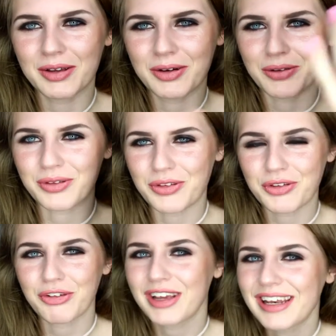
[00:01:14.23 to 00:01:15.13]
on the
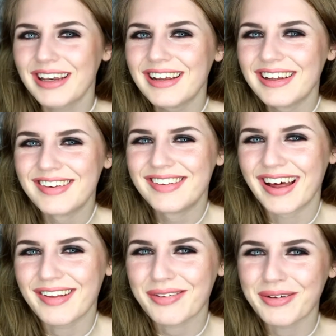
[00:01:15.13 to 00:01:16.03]
screen, so
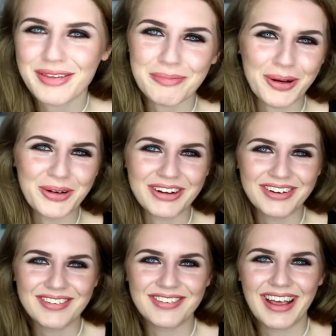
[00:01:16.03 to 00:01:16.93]
that's always a
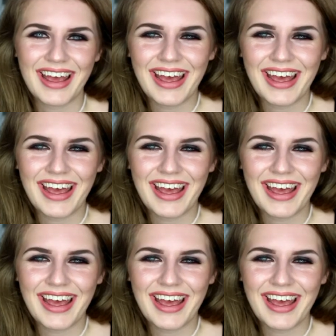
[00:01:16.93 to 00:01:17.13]
bonus.